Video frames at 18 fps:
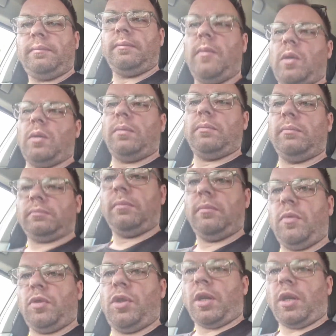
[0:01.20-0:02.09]
Oop,
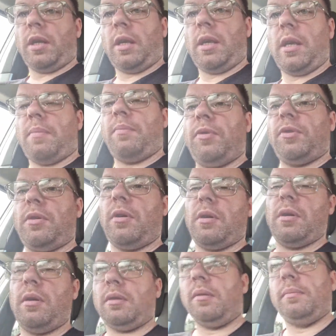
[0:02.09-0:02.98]
shaky camera
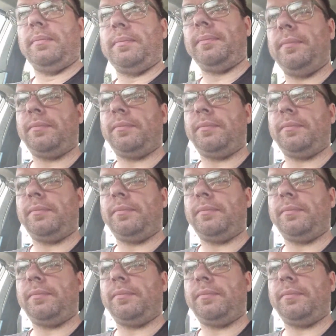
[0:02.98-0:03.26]
time.